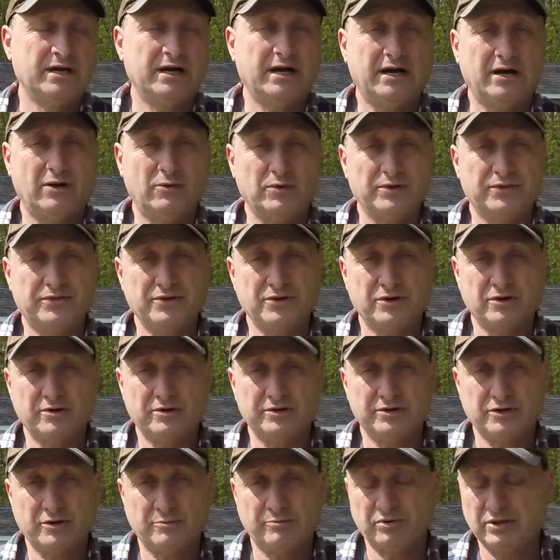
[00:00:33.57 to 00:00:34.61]
uh, with your,
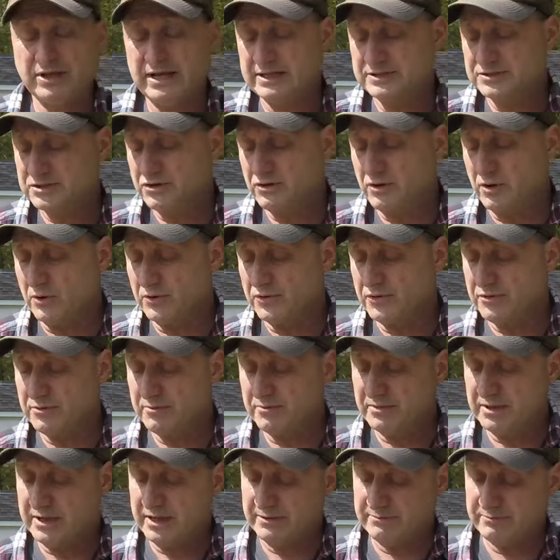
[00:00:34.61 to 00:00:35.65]
your plant's
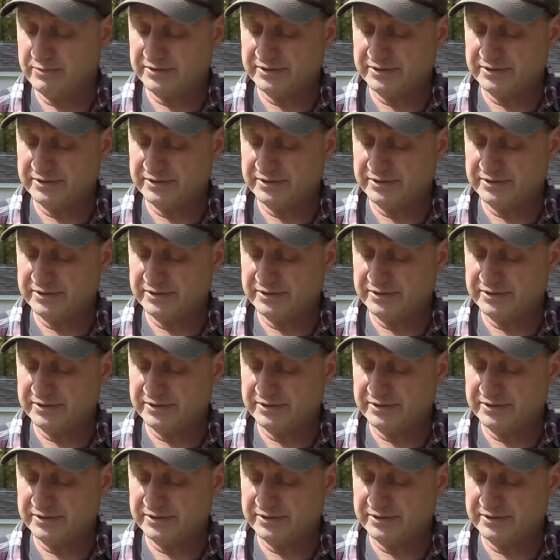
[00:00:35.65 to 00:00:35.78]
growth.